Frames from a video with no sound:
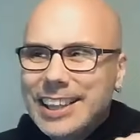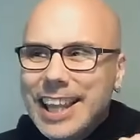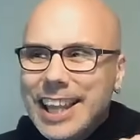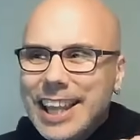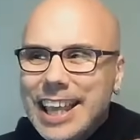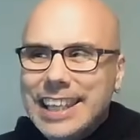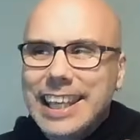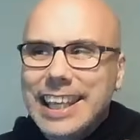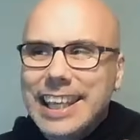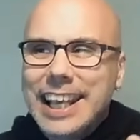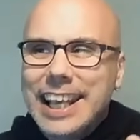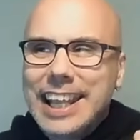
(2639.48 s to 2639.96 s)

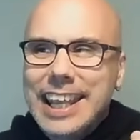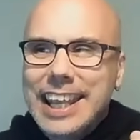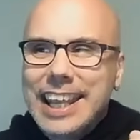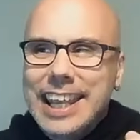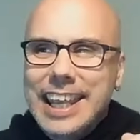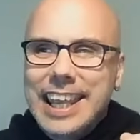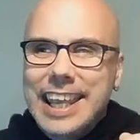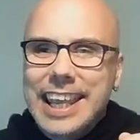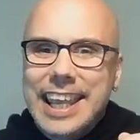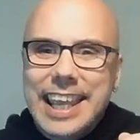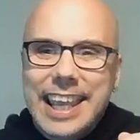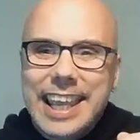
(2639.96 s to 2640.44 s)
like,
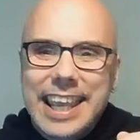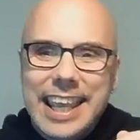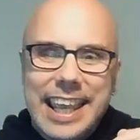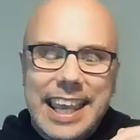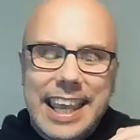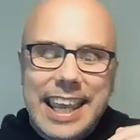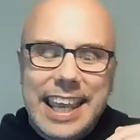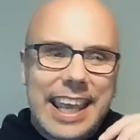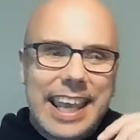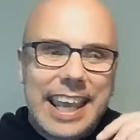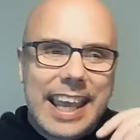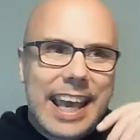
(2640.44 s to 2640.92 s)

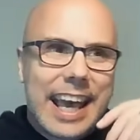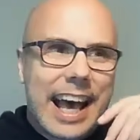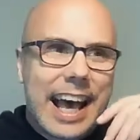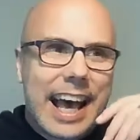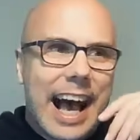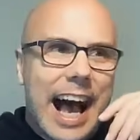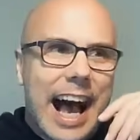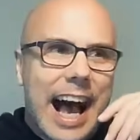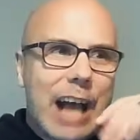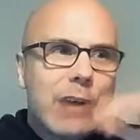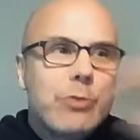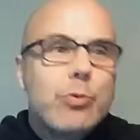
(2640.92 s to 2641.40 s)

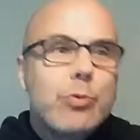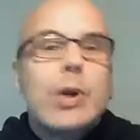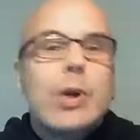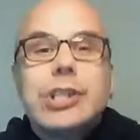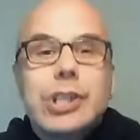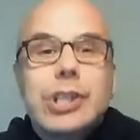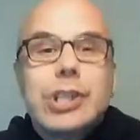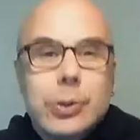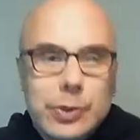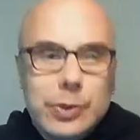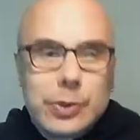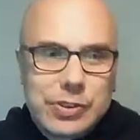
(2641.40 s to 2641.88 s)
I
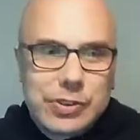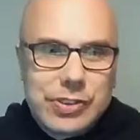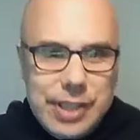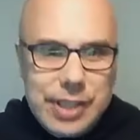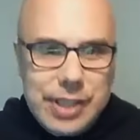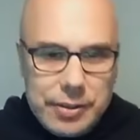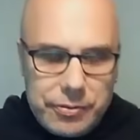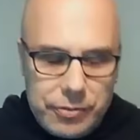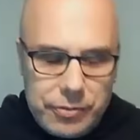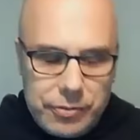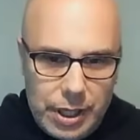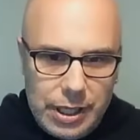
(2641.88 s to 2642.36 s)
wish it was
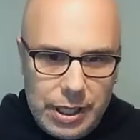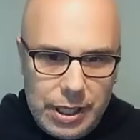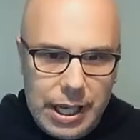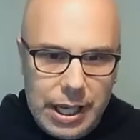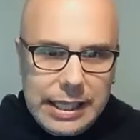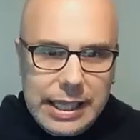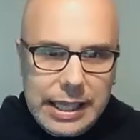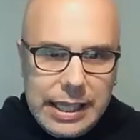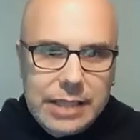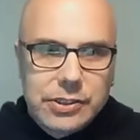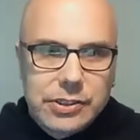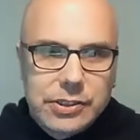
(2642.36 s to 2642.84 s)
different,
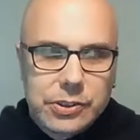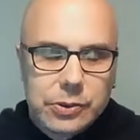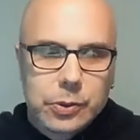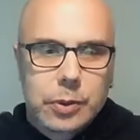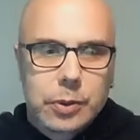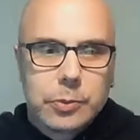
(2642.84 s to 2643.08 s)
I guess